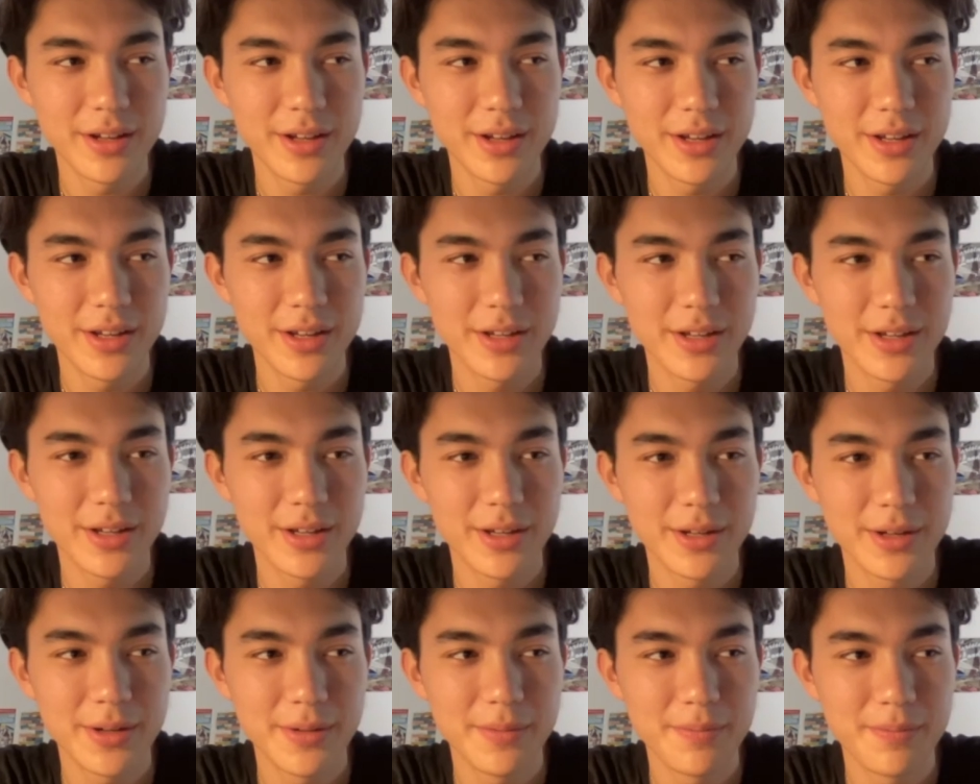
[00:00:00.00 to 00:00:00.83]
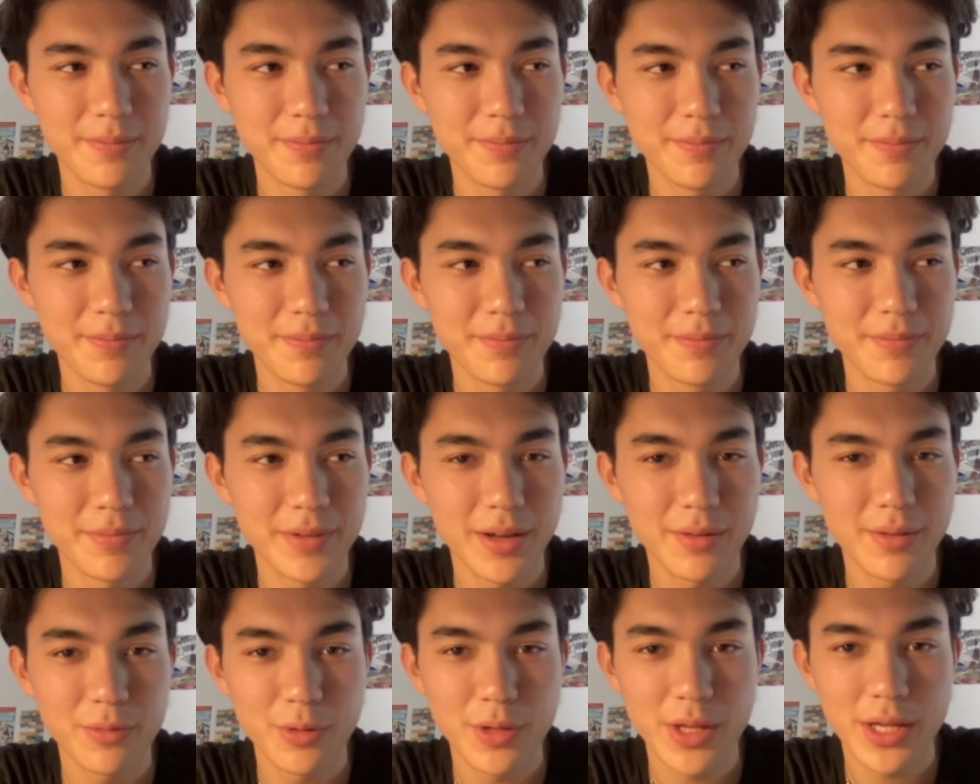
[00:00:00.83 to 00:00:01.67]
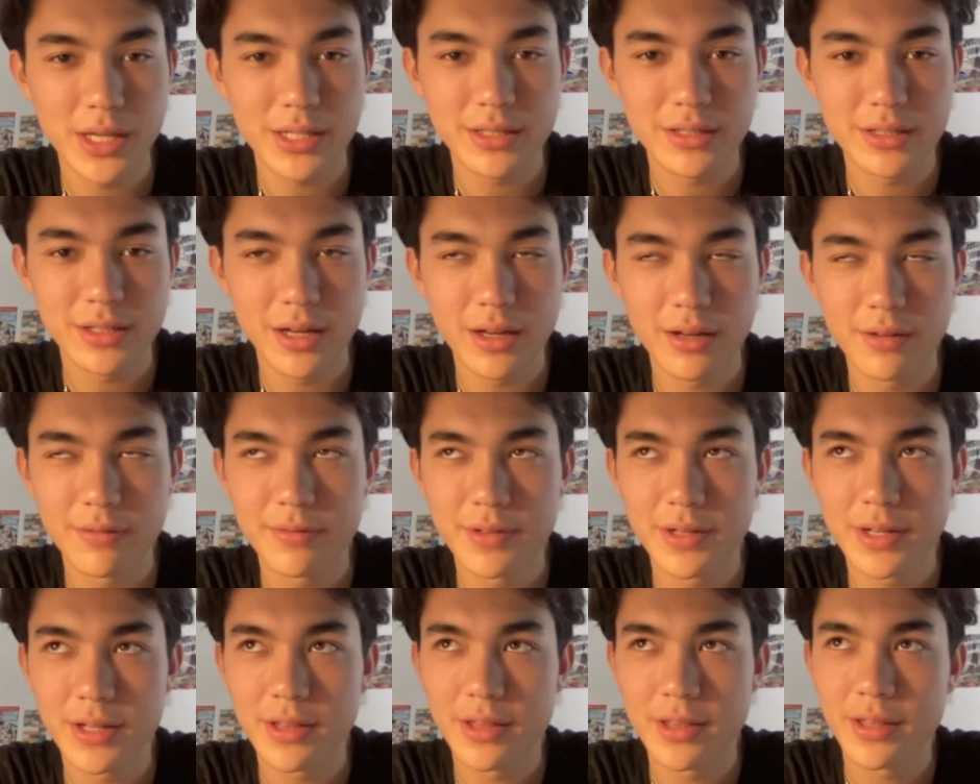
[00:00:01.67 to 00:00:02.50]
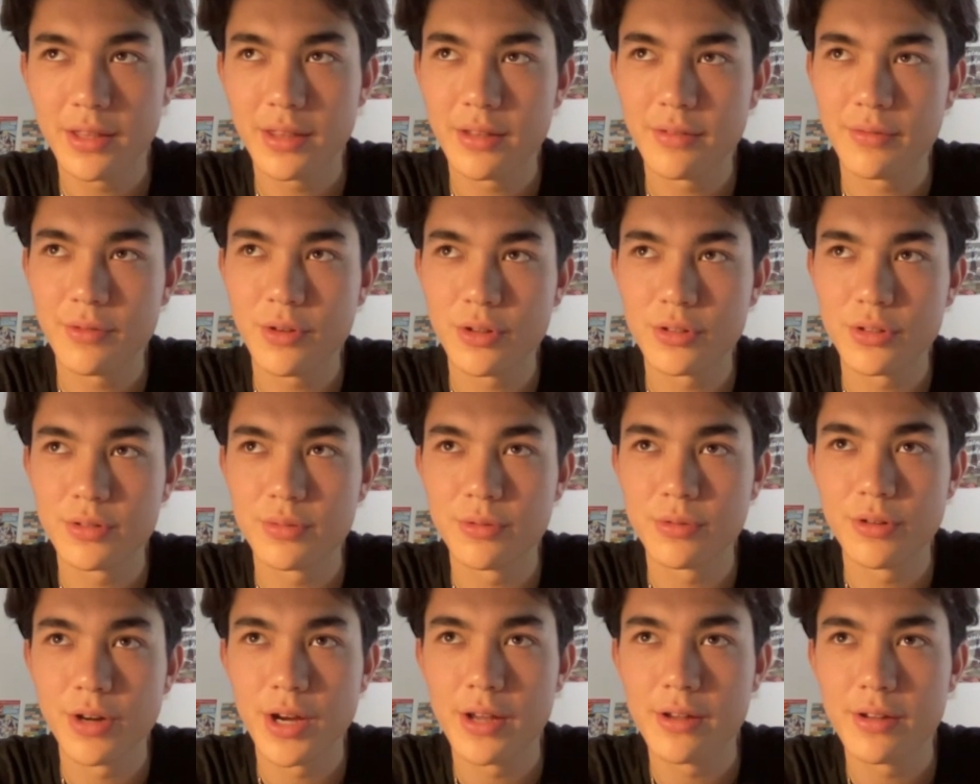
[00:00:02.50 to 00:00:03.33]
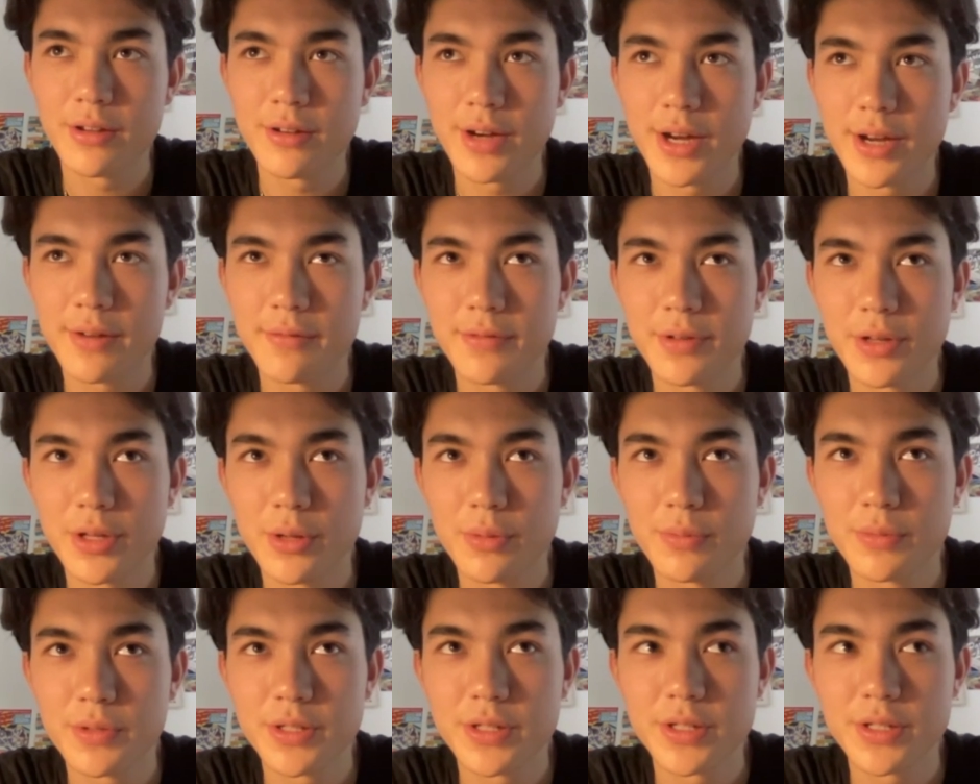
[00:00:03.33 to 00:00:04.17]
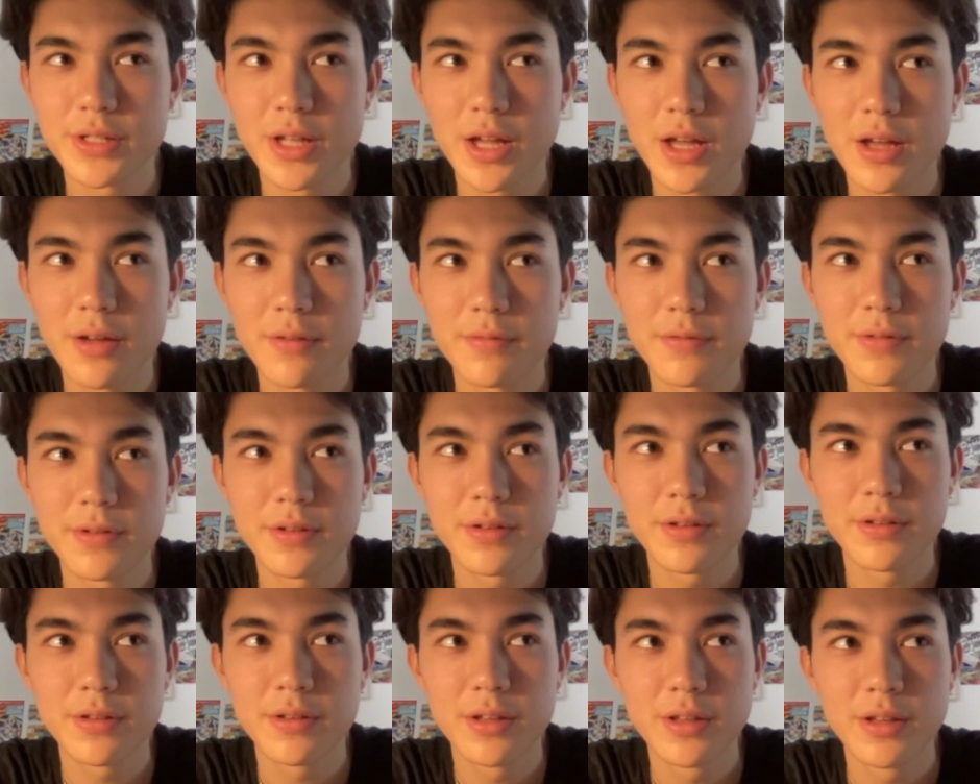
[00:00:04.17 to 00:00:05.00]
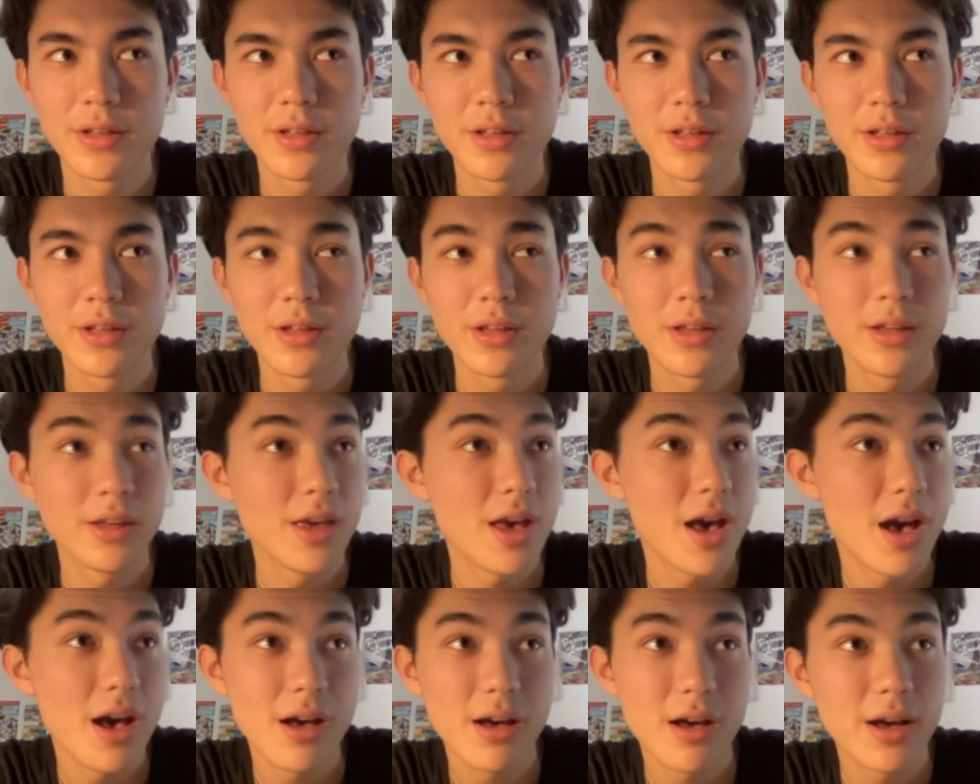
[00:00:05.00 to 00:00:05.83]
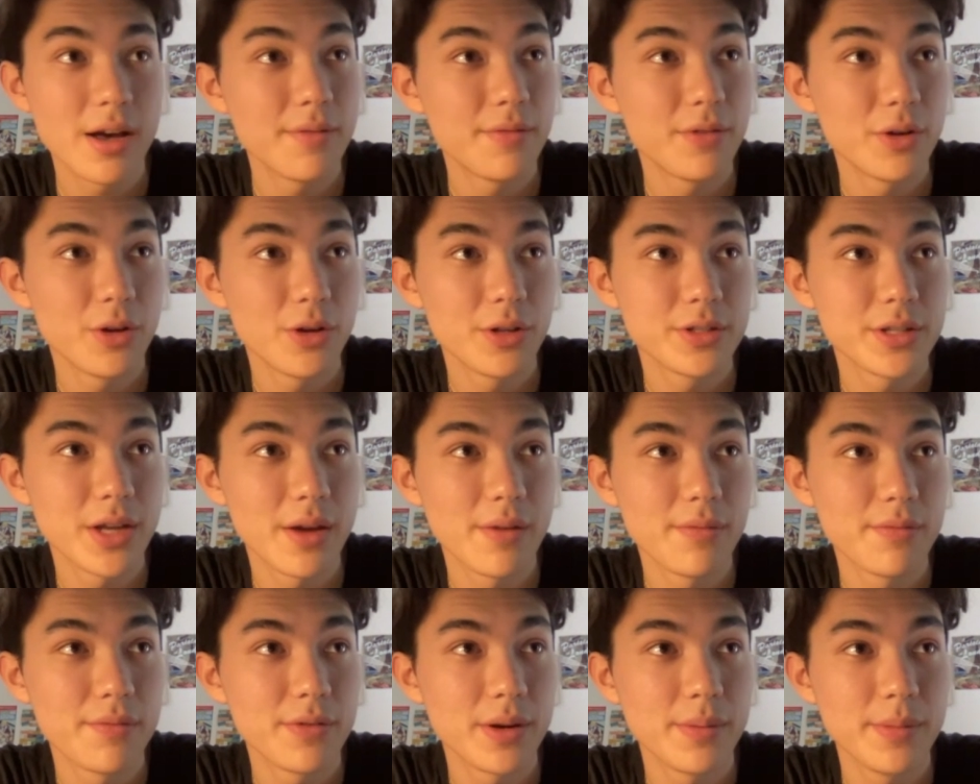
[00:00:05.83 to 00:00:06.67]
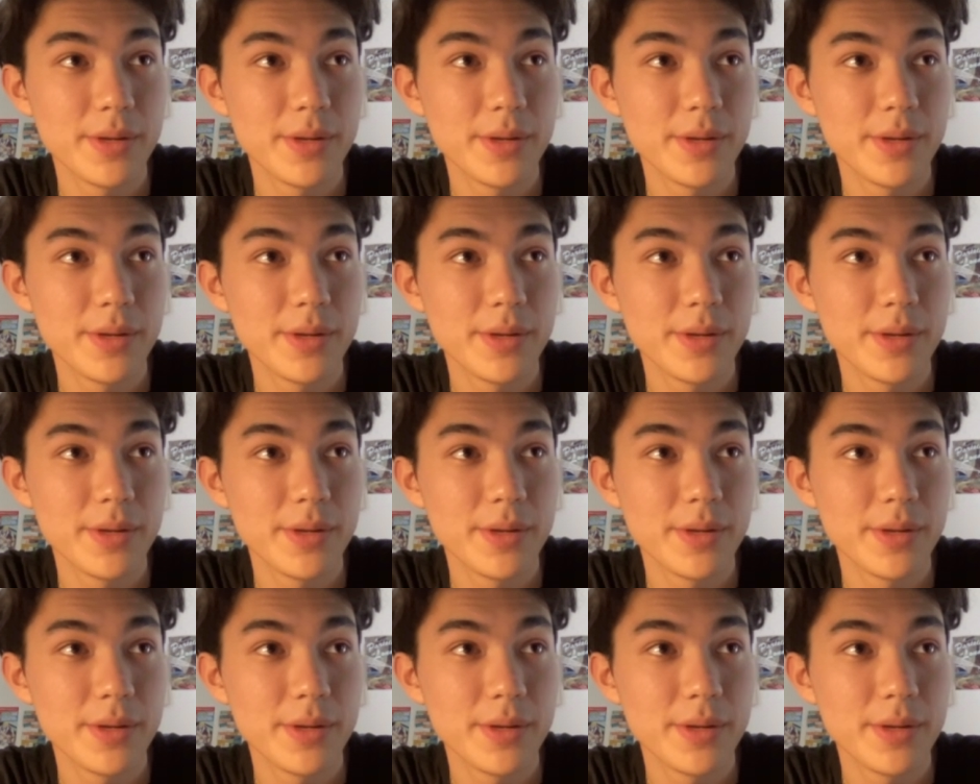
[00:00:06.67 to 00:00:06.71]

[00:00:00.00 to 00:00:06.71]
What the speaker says: I love all that stuff. And I think they've got some great films and stuff. And yeah, I have a lot of time for it.